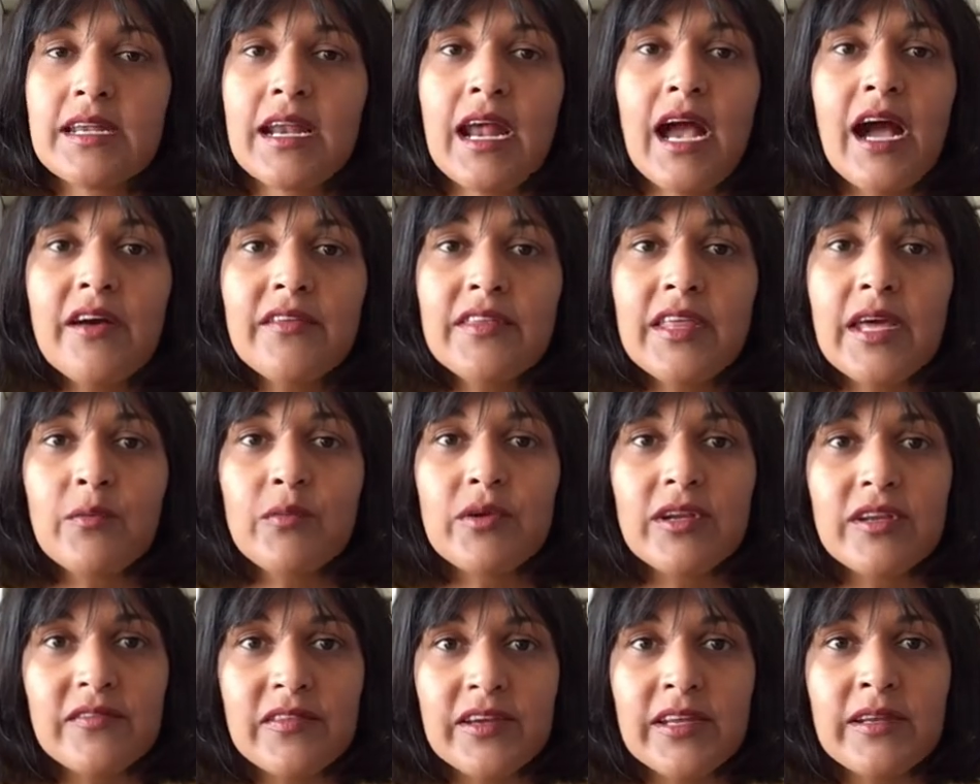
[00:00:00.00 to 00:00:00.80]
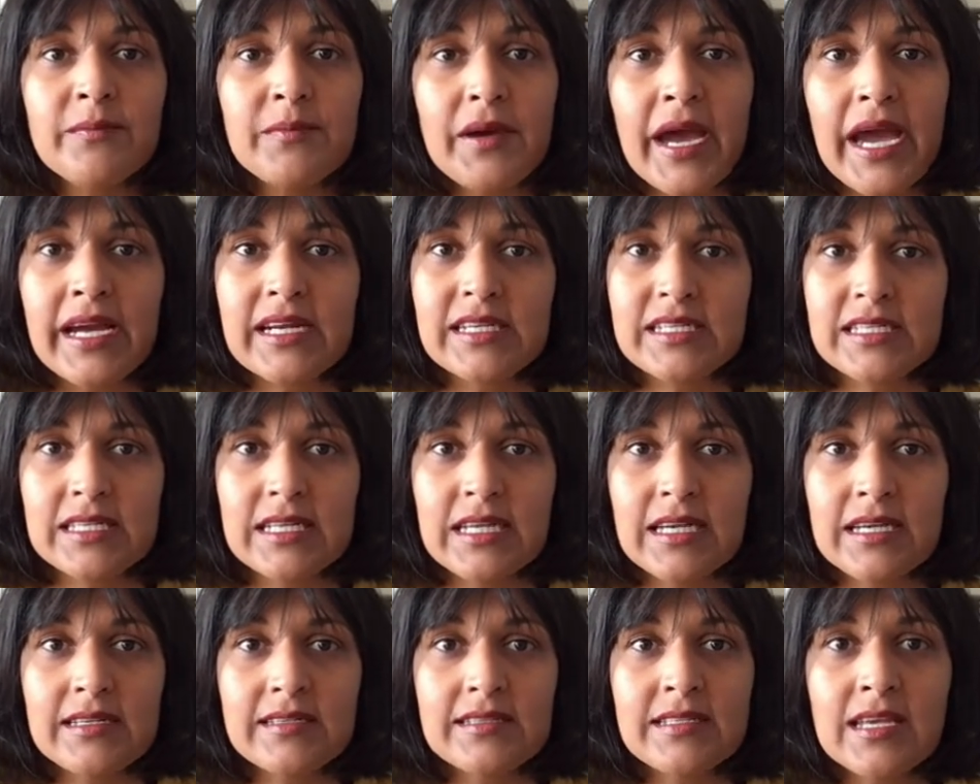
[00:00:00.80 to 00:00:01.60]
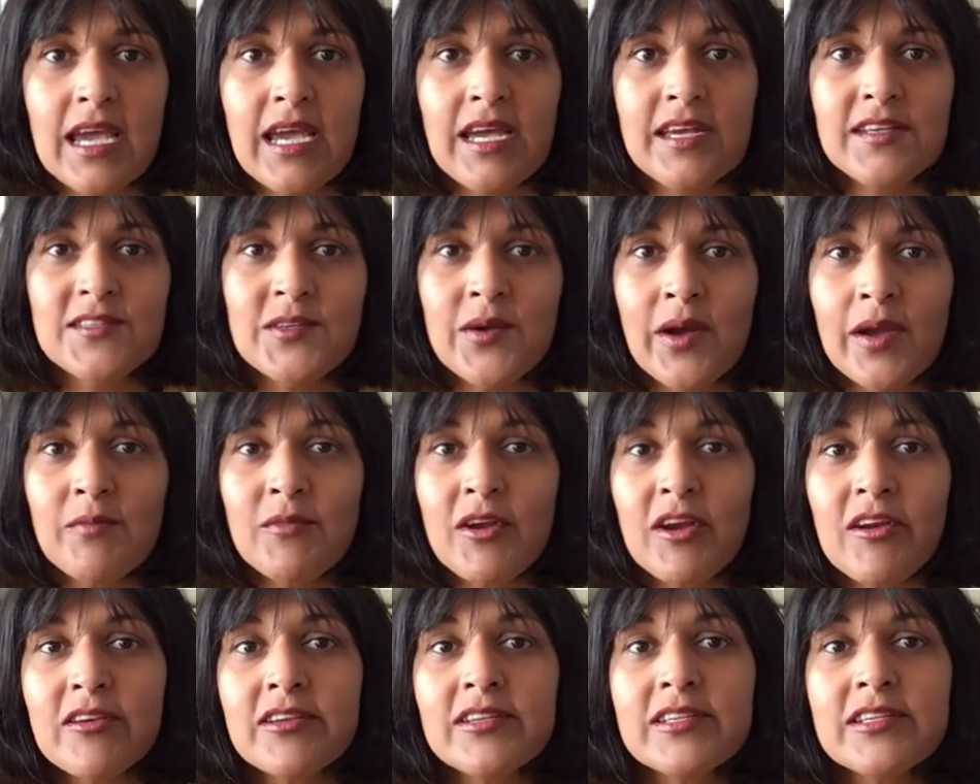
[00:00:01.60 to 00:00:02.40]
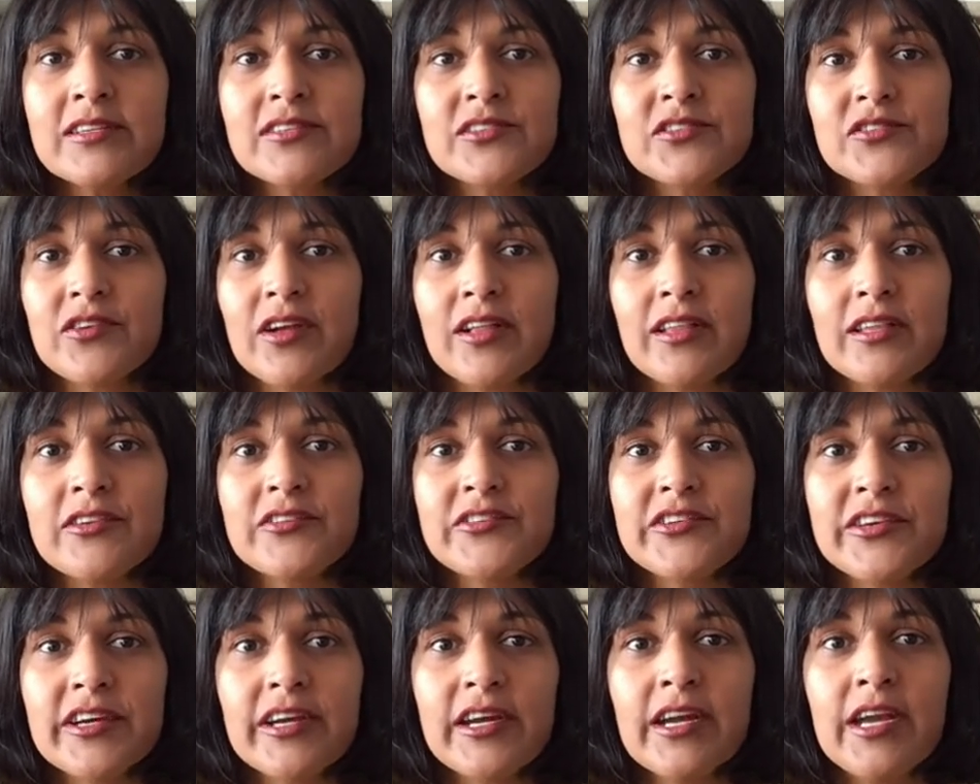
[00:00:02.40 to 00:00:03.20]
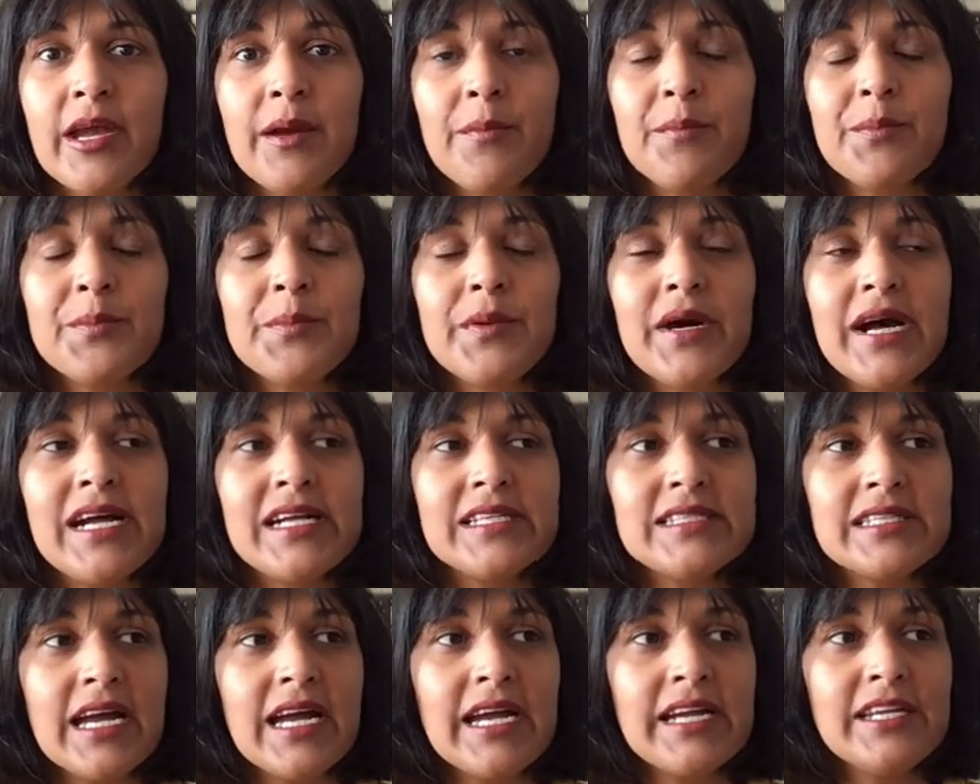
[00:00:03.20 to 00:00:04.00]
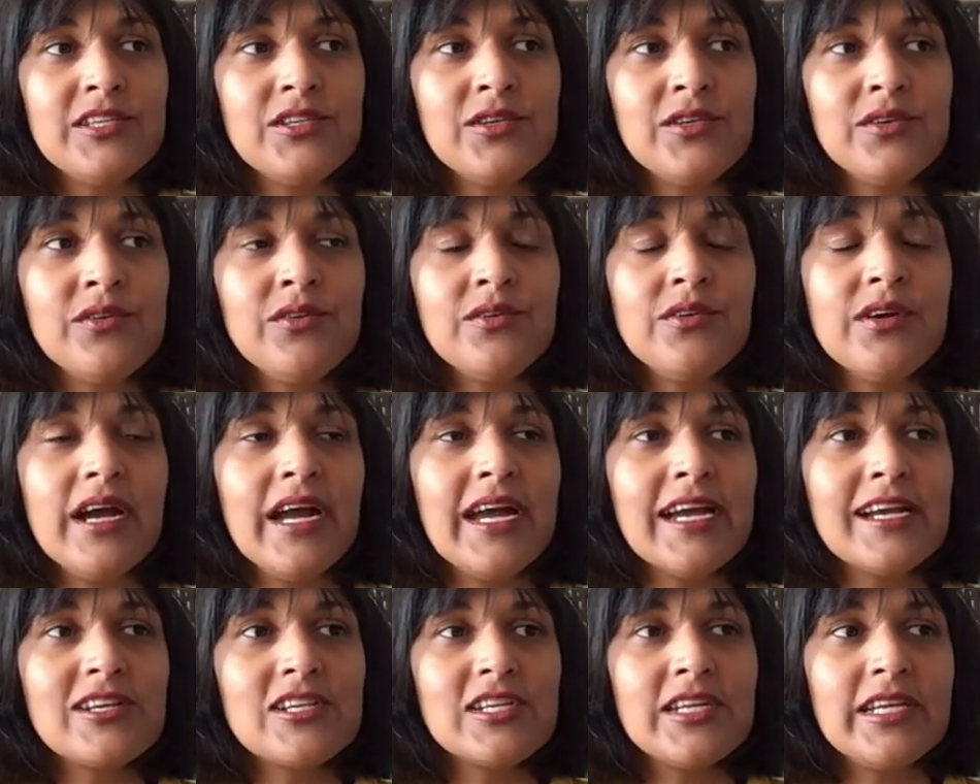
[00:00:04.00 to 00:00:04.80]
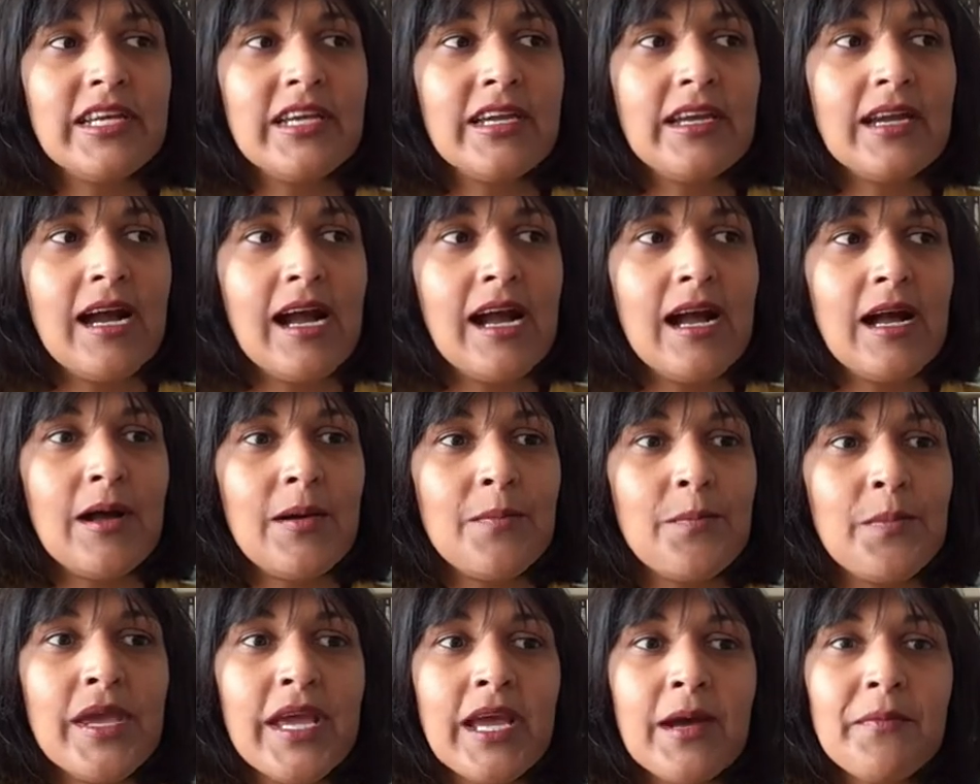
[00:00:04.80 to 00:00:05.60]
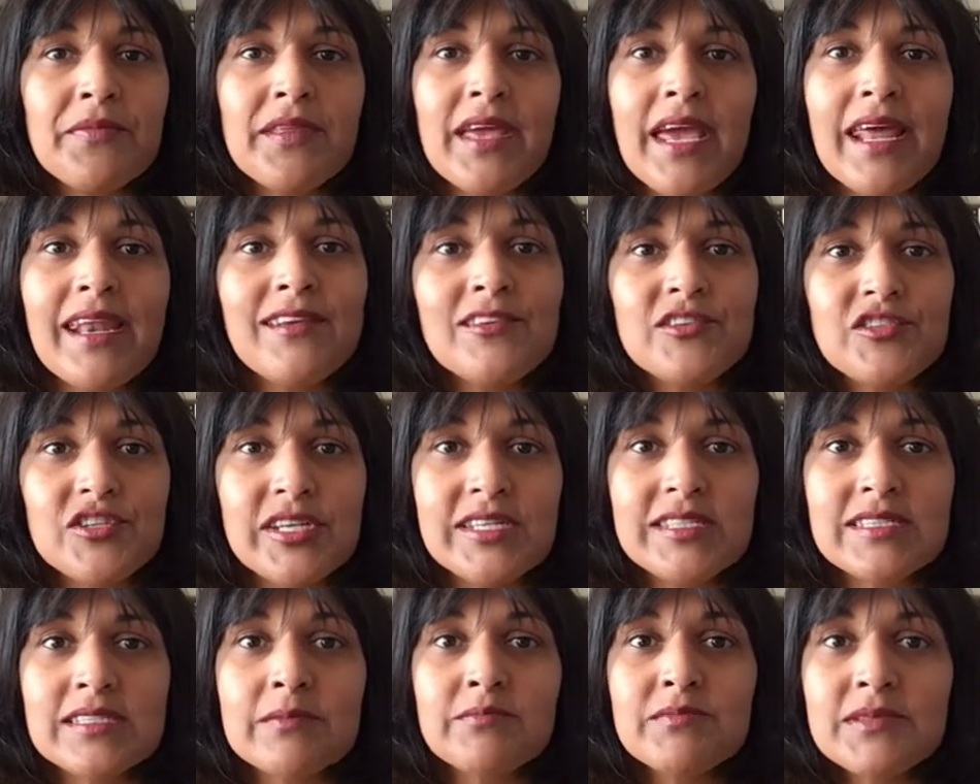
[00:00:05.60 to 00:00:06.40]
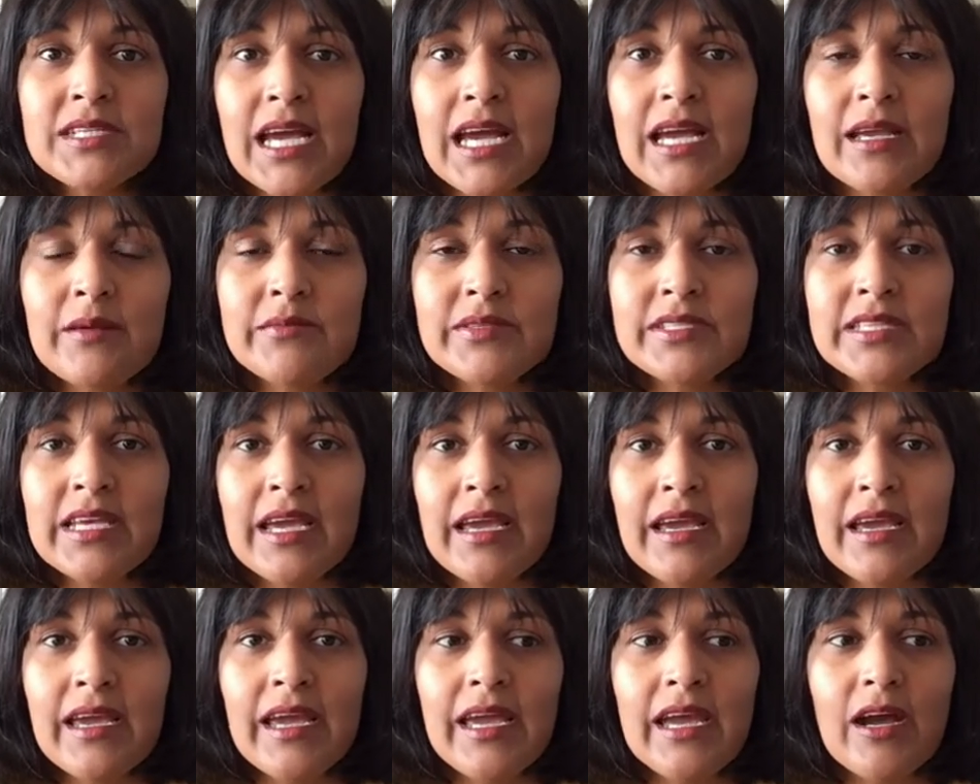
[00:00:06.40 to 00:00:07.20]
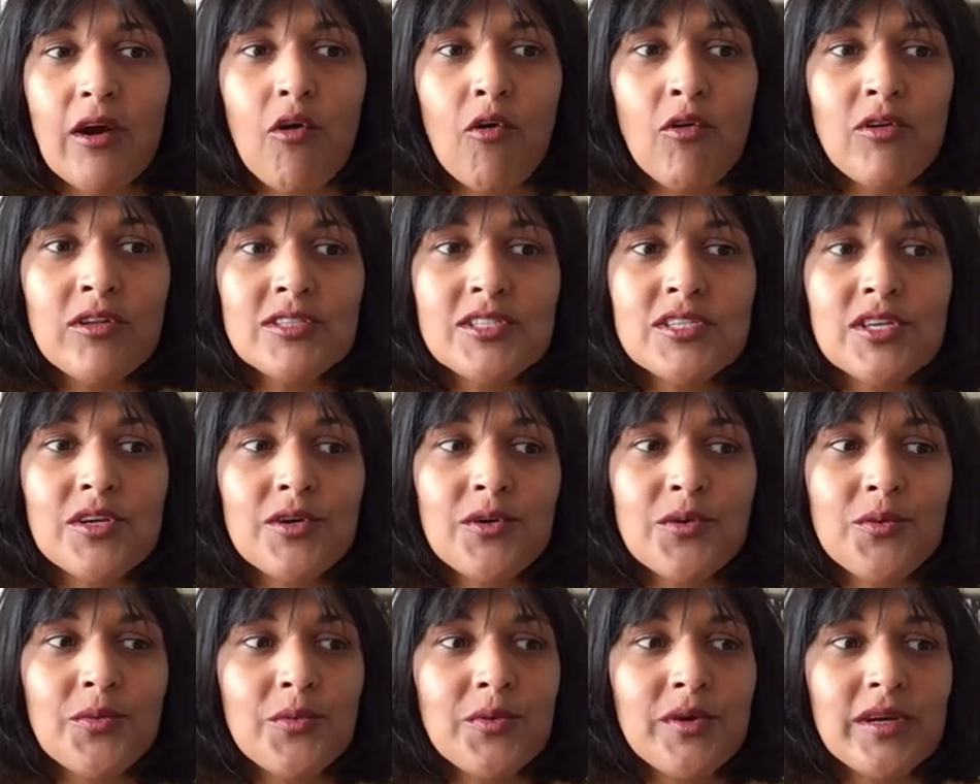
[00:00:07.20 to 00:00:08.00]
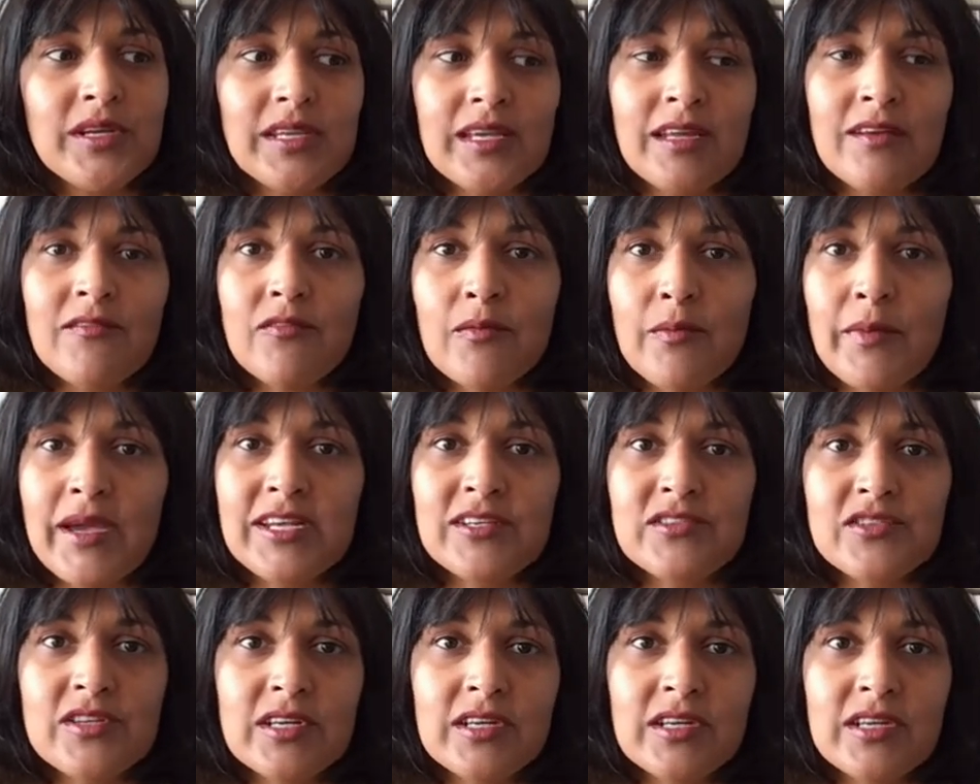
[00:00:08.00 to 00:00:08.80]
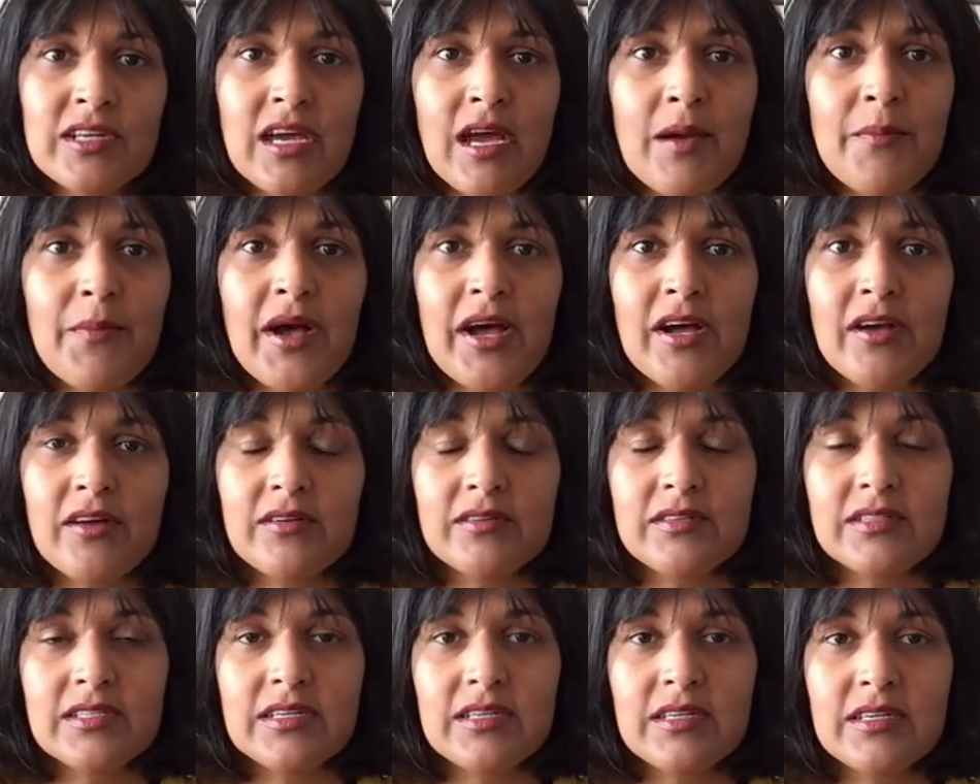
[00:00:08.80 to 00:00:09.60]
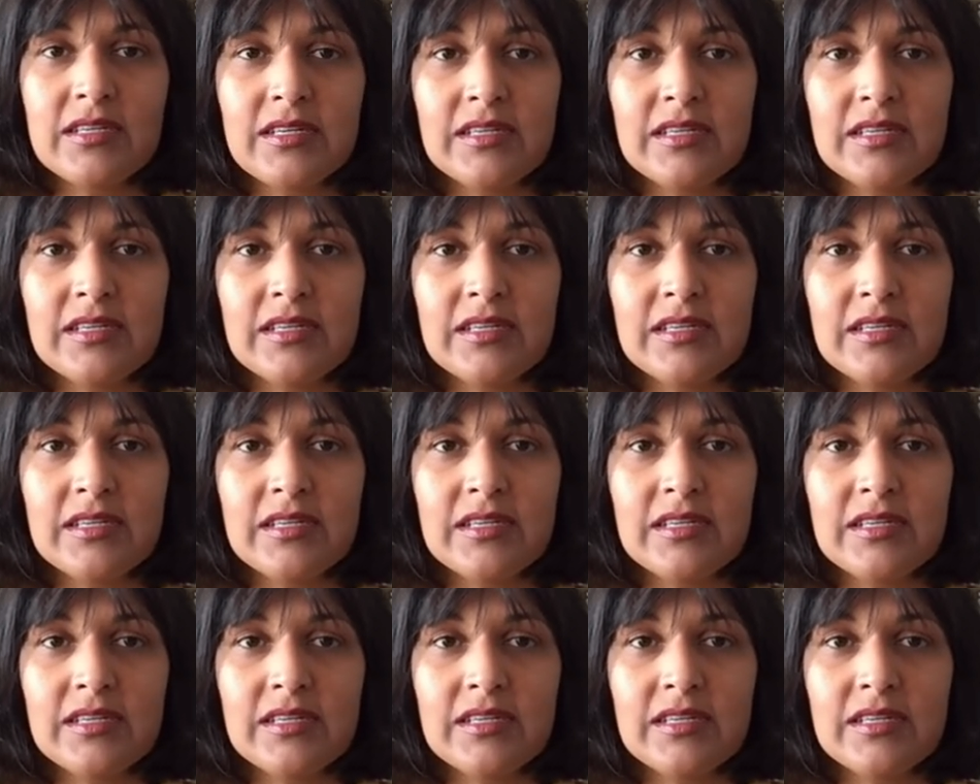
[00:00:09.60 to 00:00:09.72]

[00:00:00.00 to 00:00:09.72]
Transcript: and how that would have impacted us. So I'm not an astrologer, but I do actually pick up the energy sometimes also with information about